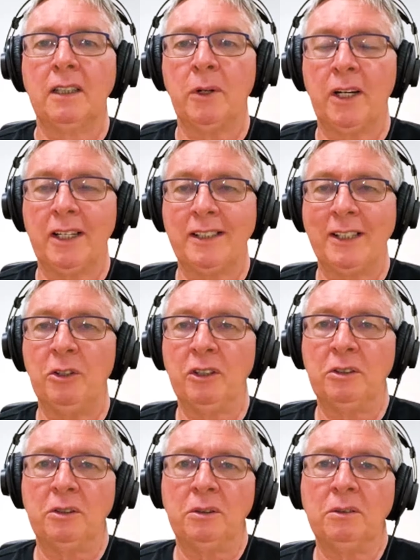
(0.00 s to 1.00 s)
It won't actually
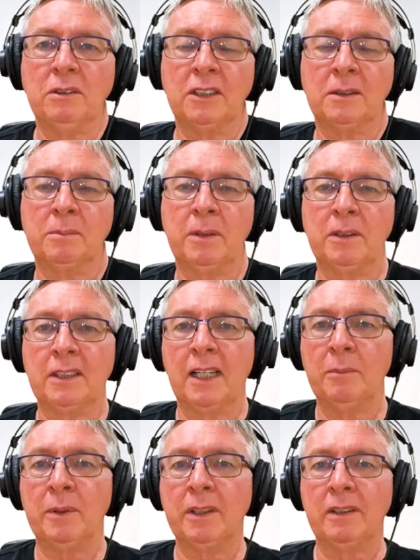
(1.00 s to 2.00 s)
hurt you per
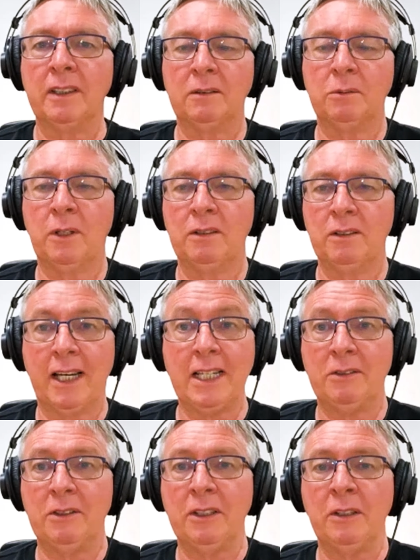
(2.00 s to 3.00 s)
se, but it won't
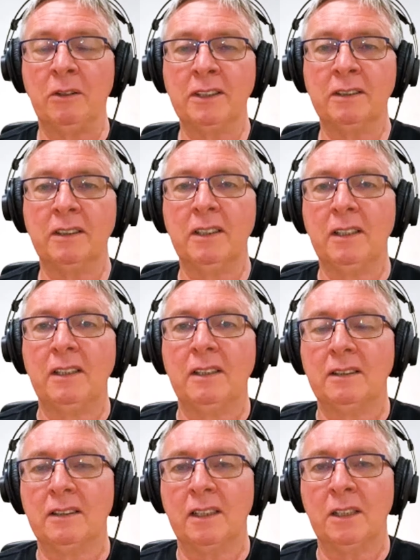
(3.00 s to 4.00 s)
taste very nice.
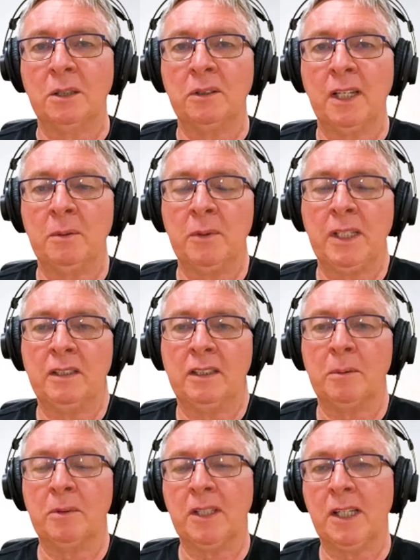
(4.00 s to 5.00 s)
So that means at
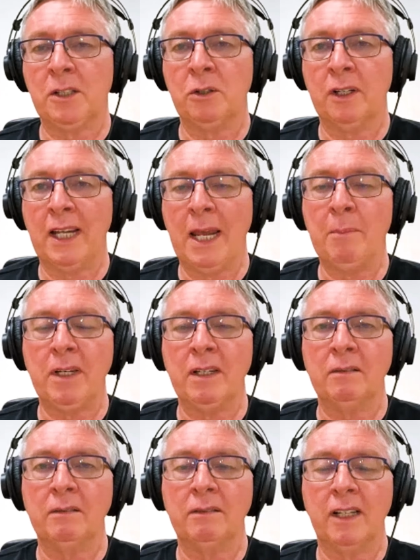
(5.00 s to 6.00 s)
some stage you've got to empty
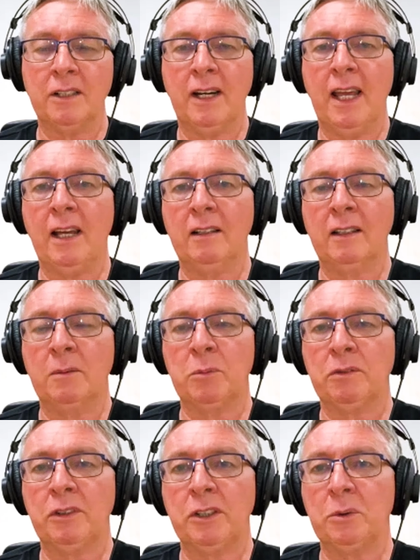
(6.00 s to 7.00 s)
it and flush it out and then
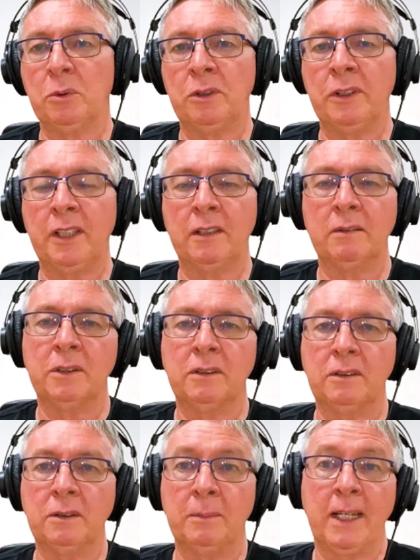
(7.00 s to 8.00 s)
put fresh water in it,
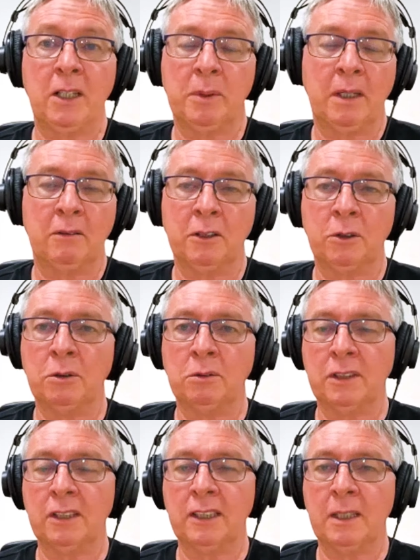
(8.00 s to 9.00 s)
which you may not be able to do
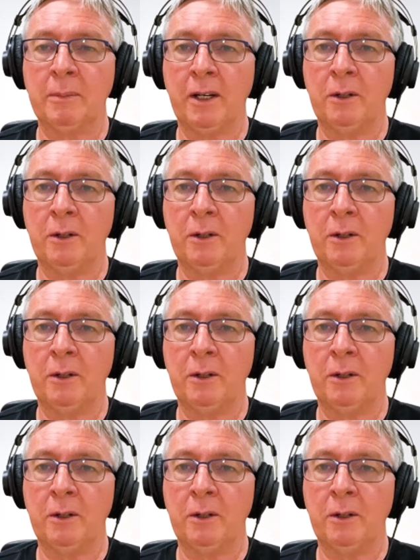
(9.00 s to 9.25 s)
until you get